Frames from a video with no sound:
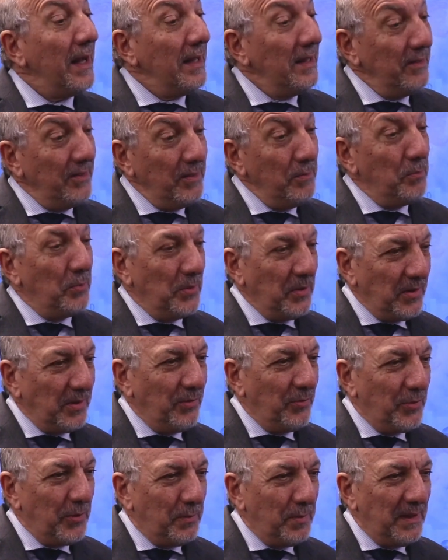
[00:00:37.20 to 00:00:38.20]
is
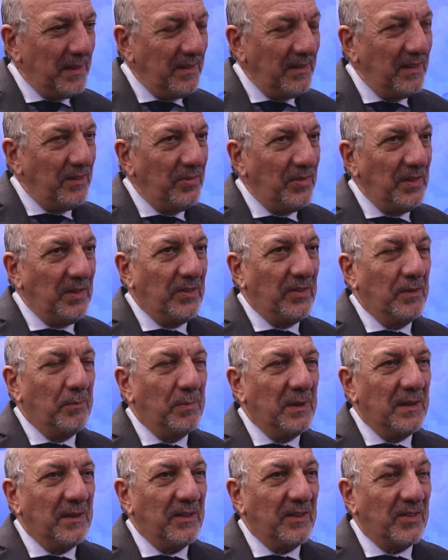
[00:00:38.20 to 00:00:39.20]
important for biodiversity?
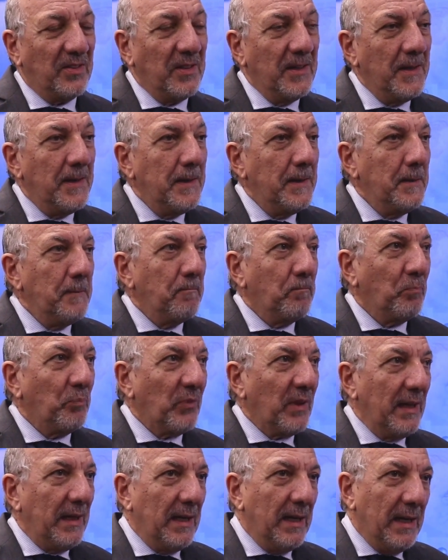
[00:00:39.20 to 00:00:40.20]
Because
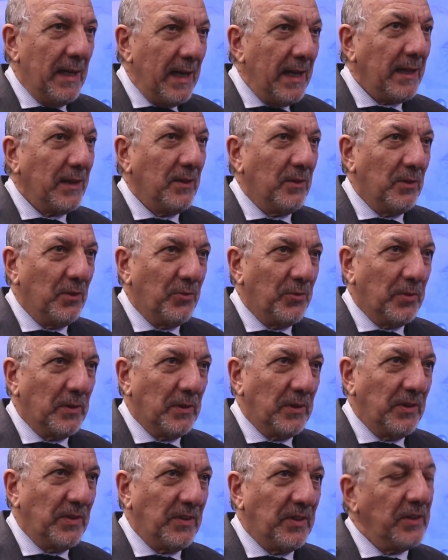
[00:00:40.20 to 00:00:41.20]
a hectare of
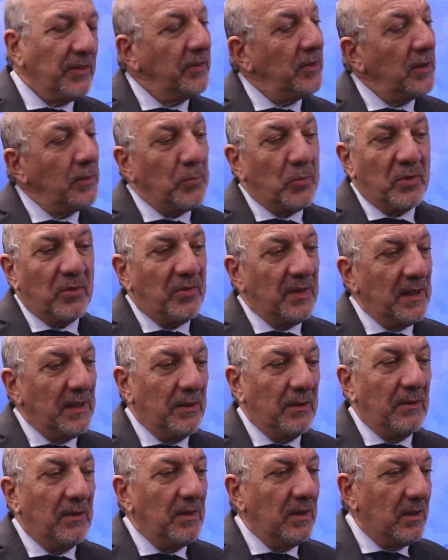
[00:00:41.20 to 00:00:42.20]
forest does not provide
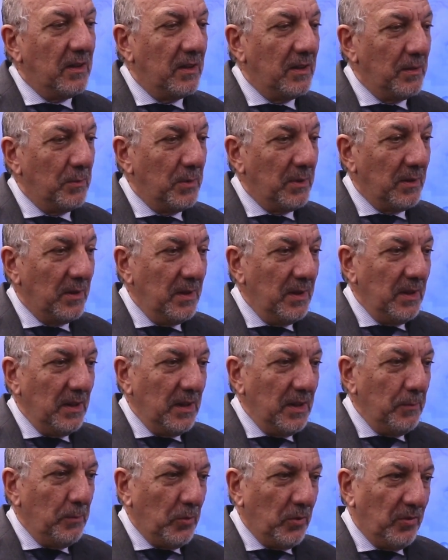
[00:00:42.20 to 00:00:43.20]
only carbon.
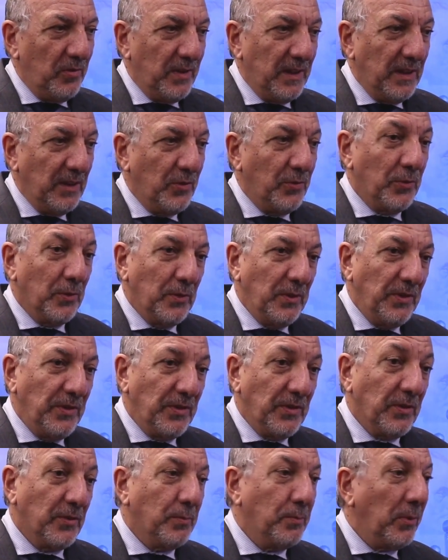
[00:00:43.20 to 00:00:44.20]
It provides, for
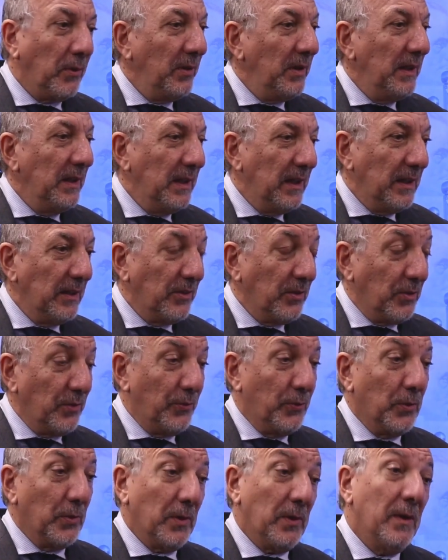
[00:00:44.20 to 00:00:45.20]
instance, pollinators
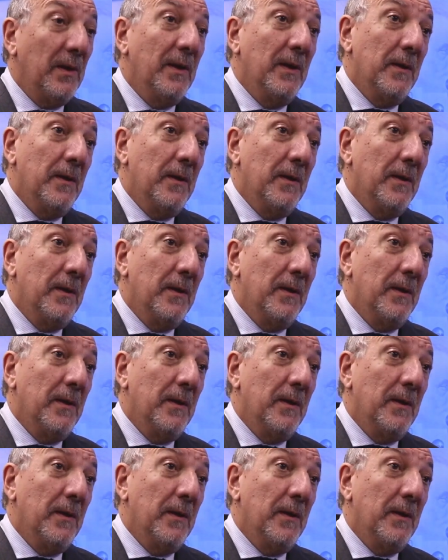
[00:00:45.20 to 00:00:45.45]
for